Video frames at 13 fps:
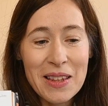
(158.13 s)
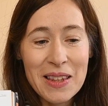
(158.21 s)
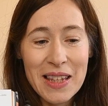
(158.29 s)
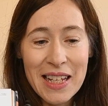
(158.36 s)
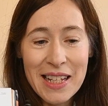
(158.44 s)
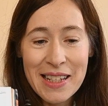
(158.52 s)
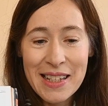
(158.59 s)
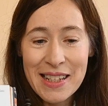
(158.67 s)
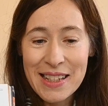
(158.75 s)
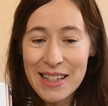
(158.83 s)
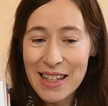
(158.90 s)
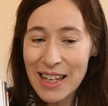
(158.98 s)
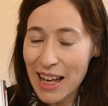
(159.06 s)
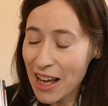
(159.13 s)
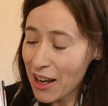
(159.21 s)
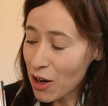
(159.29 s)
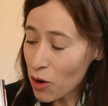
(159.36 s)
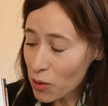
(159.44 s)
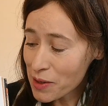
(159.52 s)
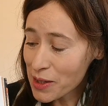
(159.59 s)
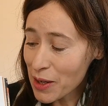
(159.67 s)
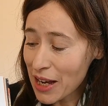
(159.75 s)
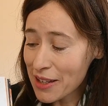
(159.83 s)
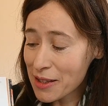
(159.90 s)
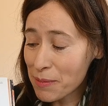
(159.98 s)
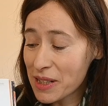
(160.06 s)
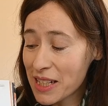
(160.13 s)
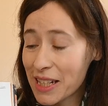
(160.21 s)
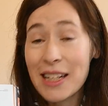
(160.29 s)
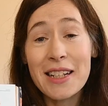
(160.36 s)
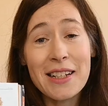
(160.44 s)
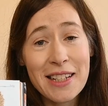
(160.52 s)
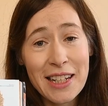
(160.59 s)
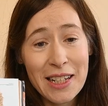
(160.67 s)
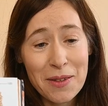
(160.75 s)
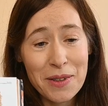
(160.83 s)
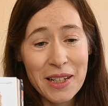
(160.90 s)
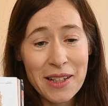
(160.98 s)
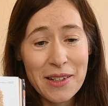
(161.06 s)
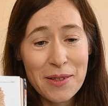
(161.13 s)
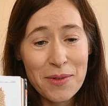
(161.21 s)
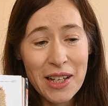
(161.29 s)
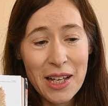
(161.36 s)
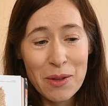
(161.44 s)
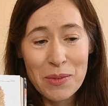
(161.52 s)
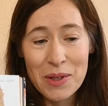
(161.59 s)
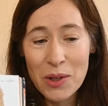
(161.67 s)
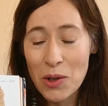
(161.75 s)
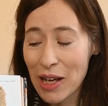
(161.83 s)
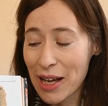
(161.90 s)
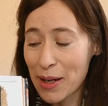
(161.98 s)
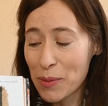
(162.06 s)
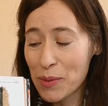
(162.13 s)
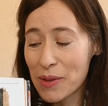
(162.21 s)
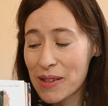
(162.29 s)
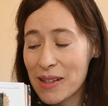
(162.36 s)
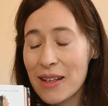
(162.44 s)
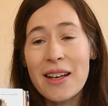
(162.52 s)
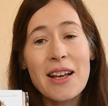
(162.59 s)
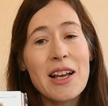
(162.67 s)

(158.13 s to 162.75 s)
This also has a particular significance for Kelmscott House